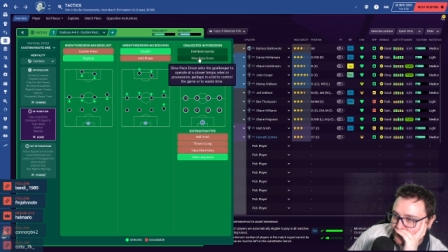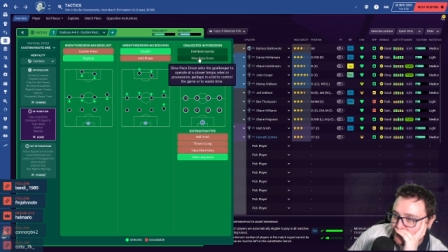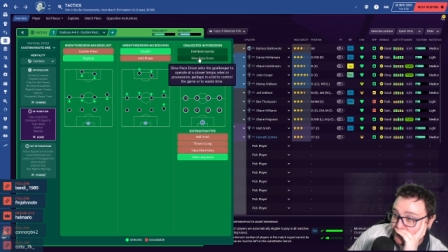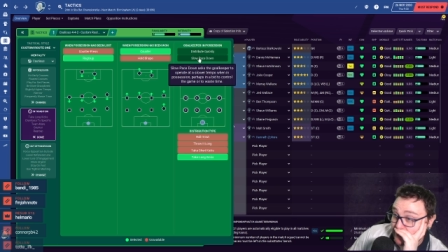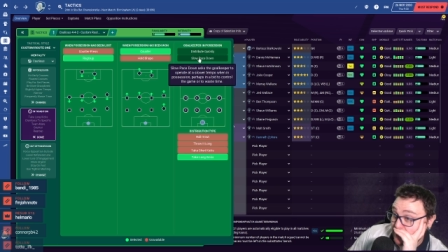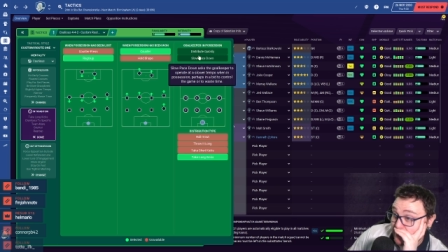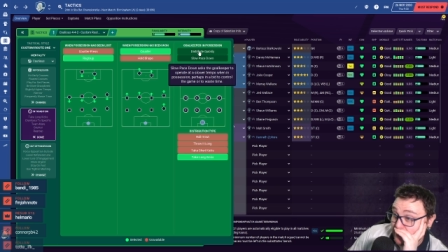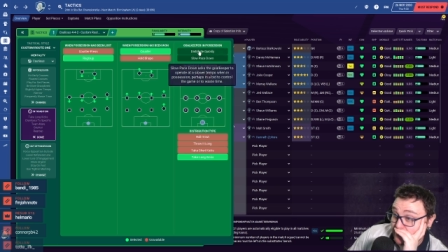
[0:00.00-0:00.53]
it,
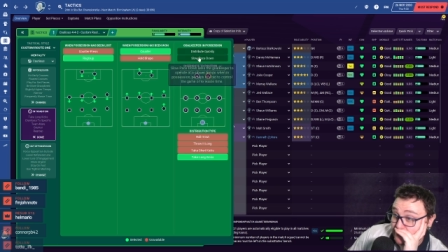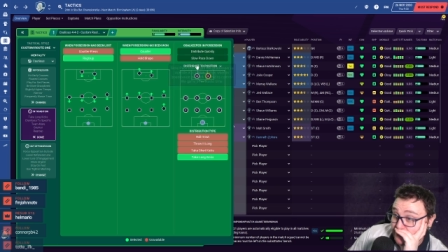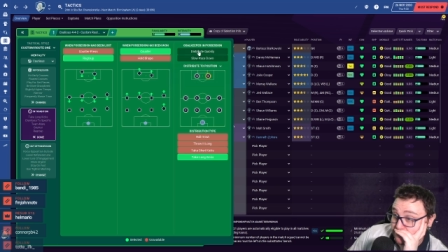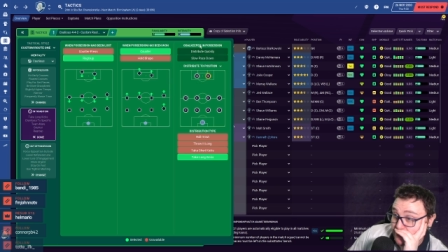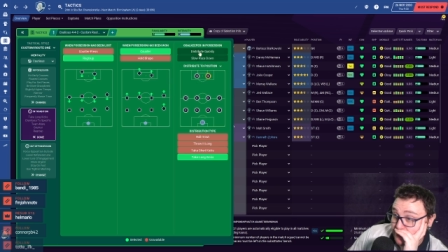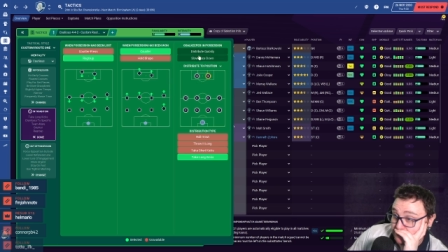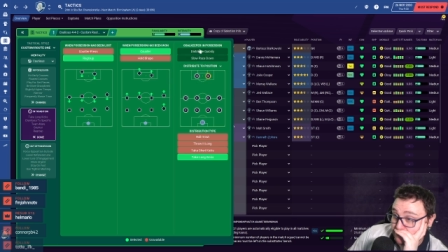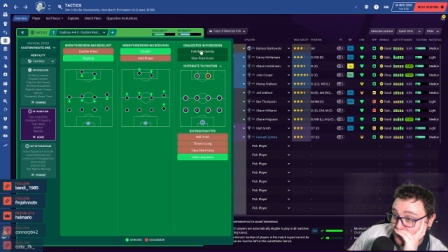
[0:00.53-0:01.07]
again, it's a
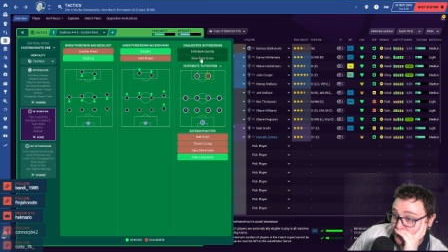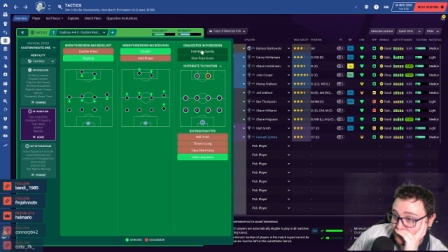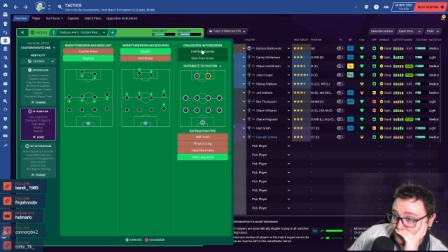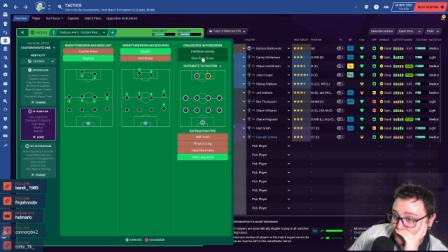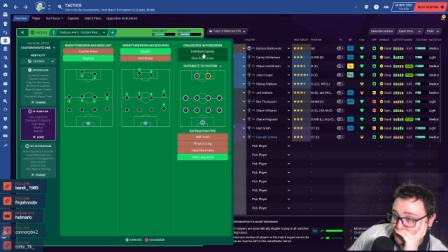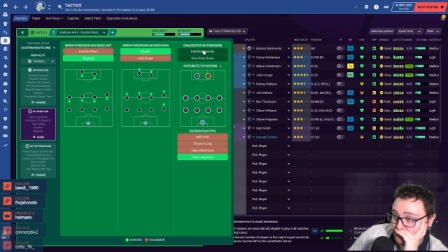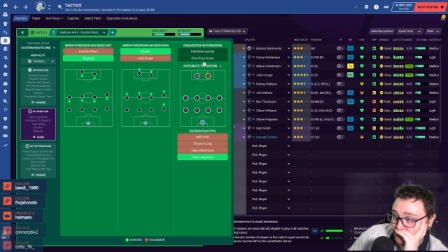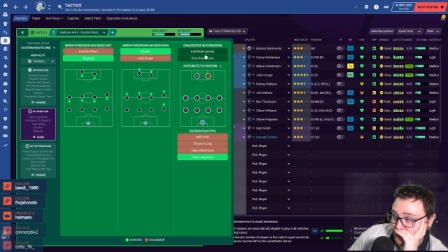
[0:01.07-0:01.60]
mixed bag,
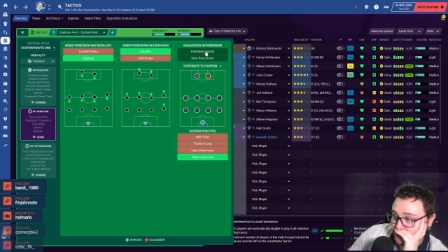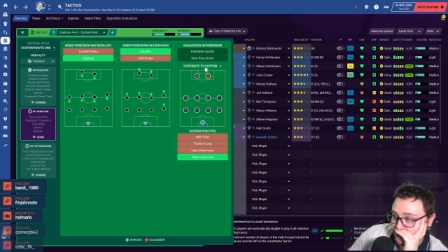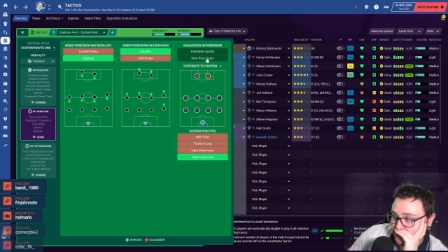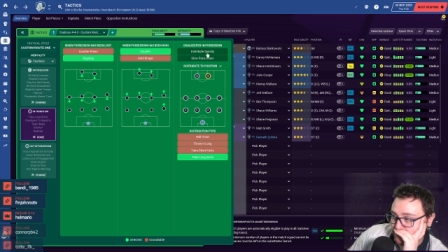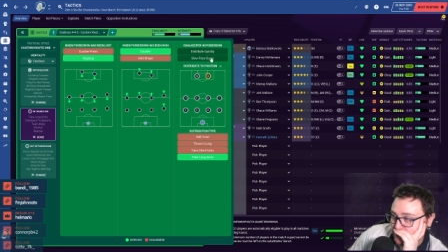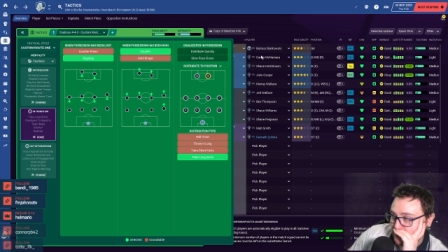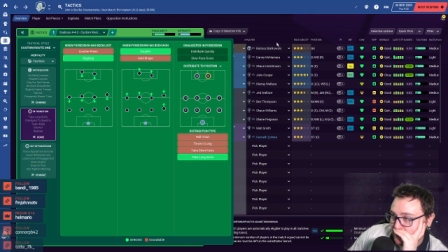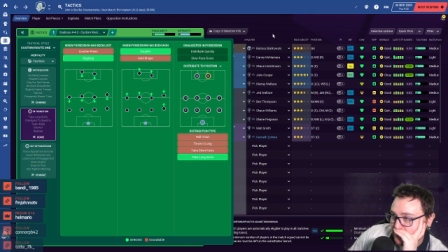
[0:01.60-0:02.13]
which one you want to
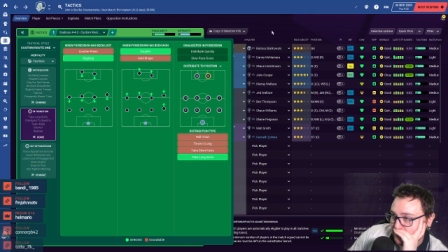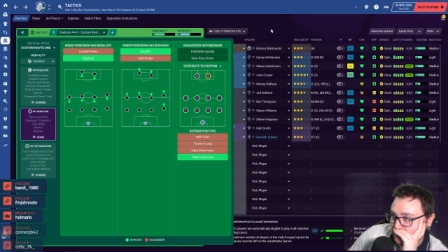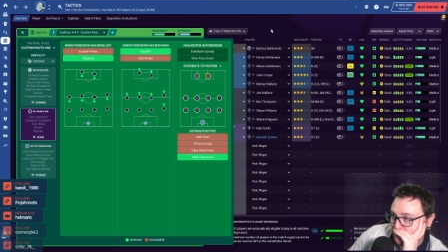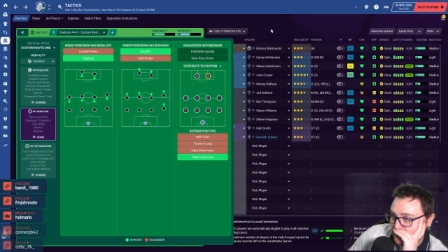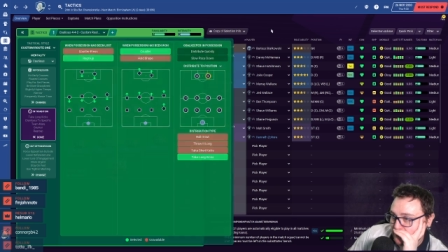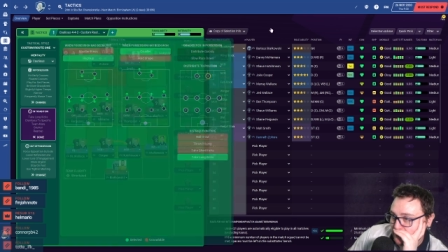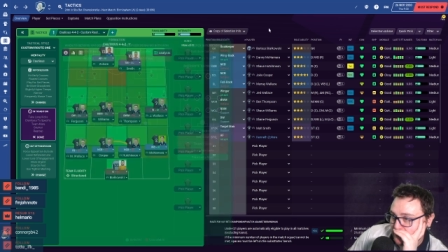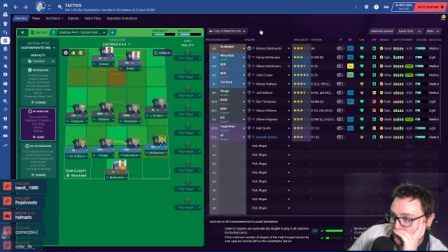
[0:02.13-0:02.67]
pick
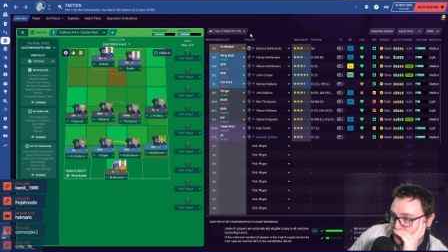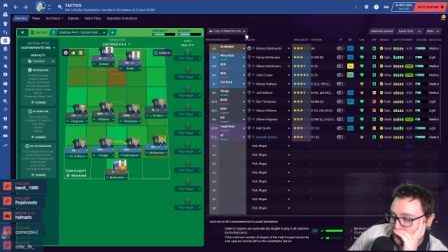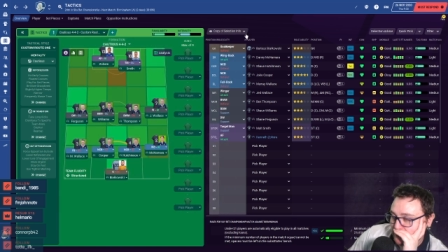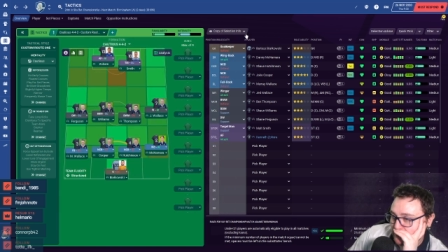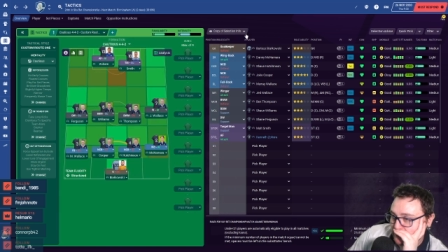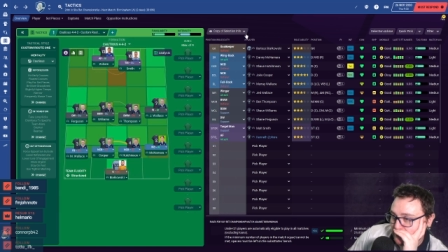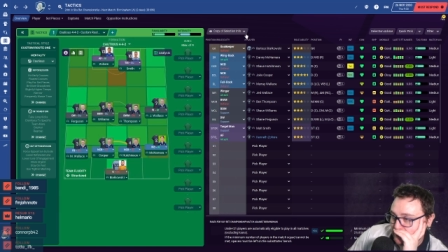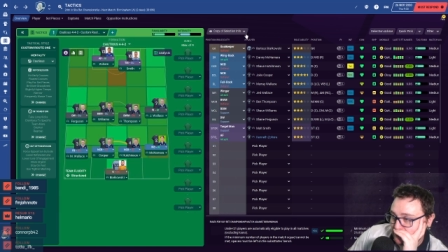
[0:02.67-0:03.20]

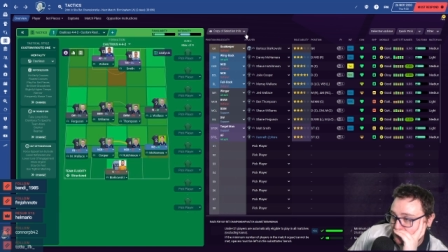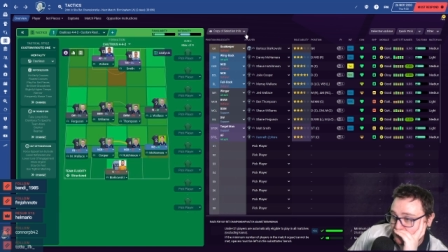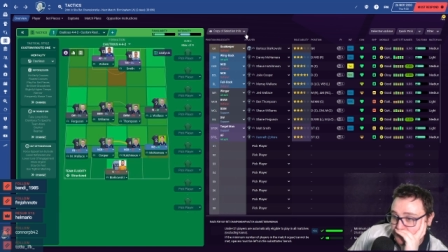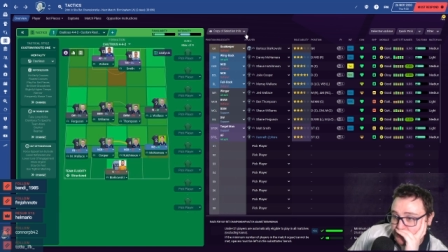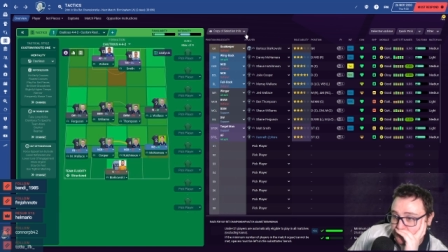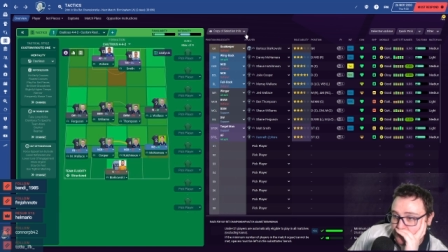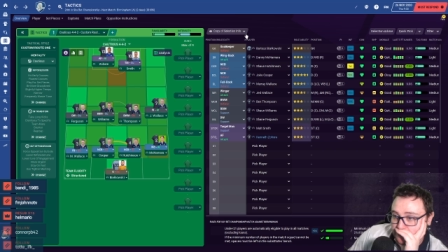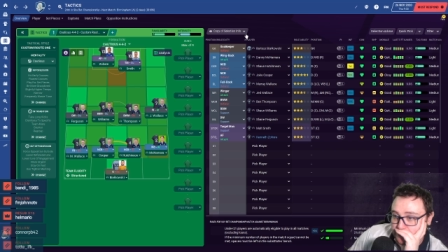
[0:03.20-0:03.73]

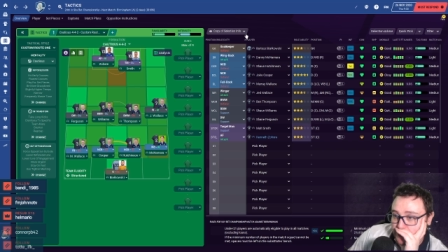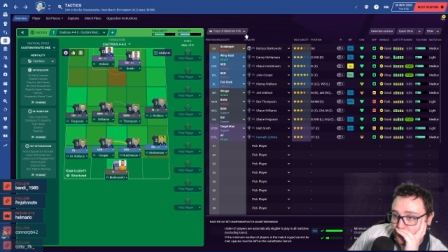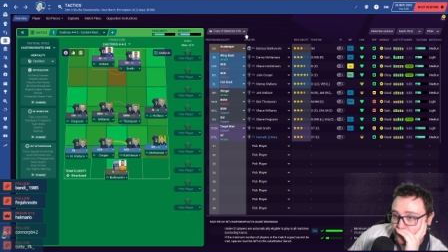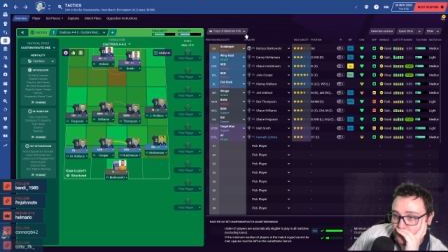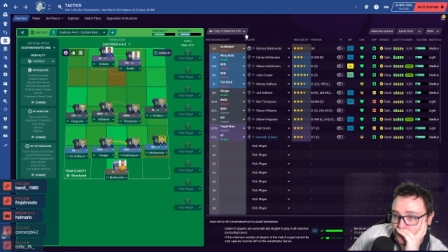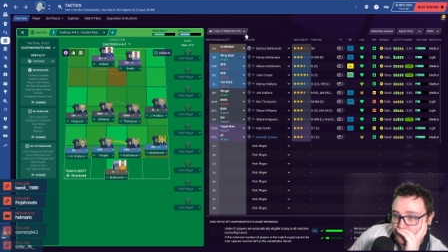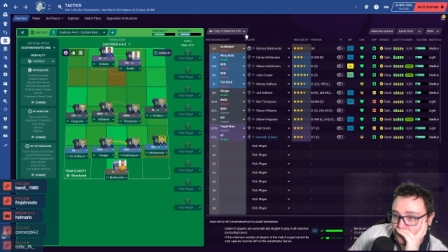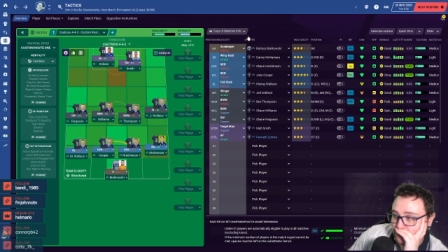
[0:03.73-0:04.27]
so I'll pick
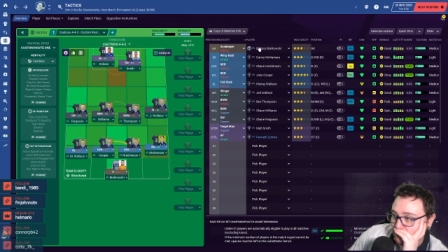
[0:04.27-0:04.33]
none.